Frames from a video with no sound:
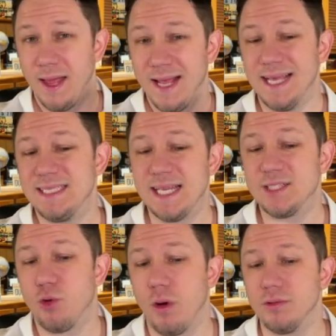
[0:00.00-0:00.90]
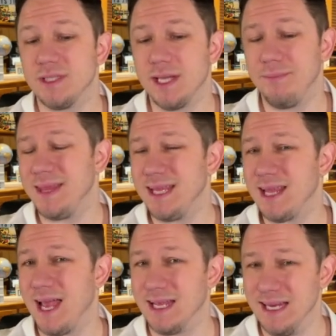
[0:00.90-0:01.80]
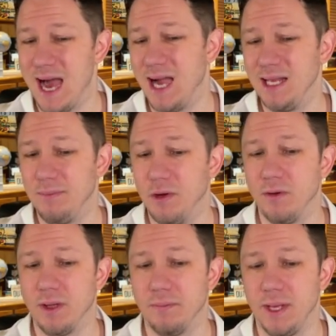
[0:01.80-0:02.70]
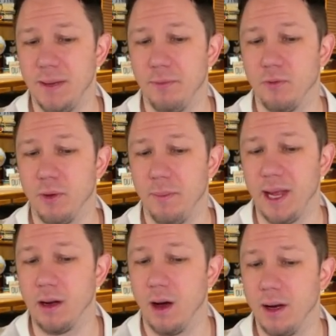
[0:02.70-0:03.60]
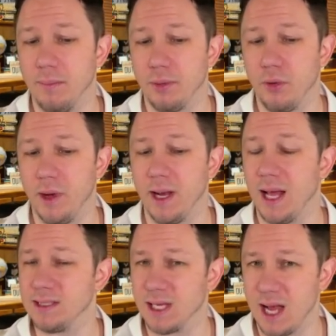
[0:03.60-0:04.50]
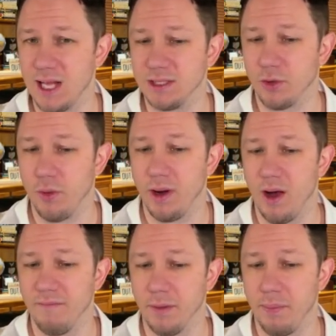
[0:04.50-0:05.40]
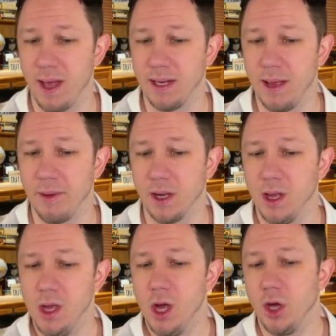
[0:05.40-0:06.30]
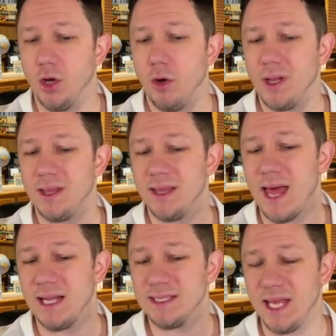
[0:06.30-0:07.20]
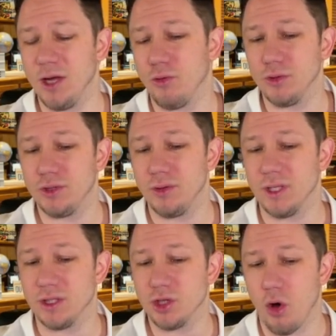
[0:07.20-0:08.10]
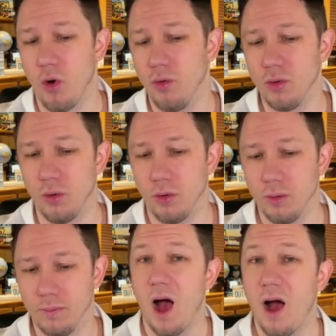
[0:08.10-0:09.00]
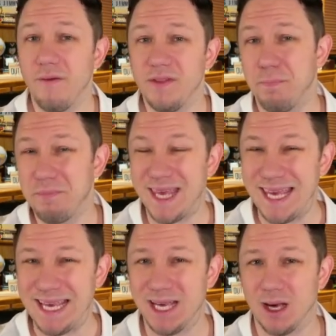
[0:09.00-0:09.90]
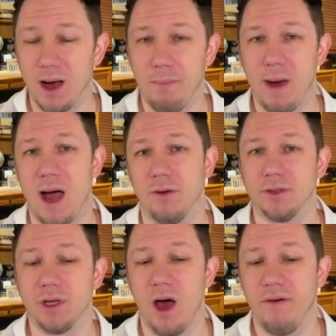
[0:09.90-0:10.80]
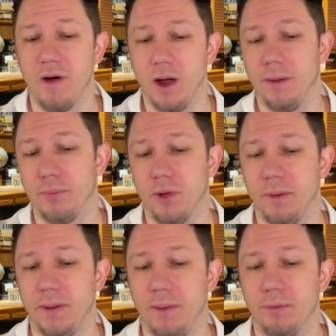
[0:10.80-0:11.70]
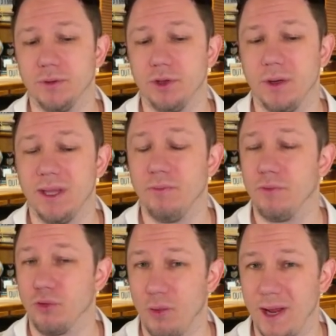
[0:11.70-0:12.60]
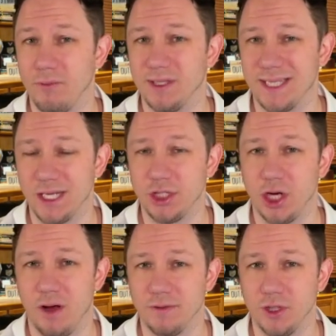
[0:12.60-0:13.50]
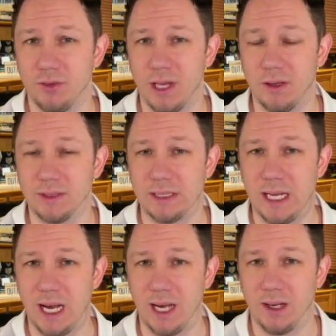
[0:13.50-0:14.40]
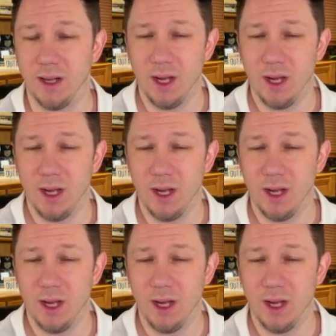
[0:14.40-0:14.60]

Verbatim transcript: He says, quote, "Something like 9 million people remain unemployed as a consequence of the pandemic," noting that that is equal to the total of the peak amount of unemployed people during the Great Recession of 2009.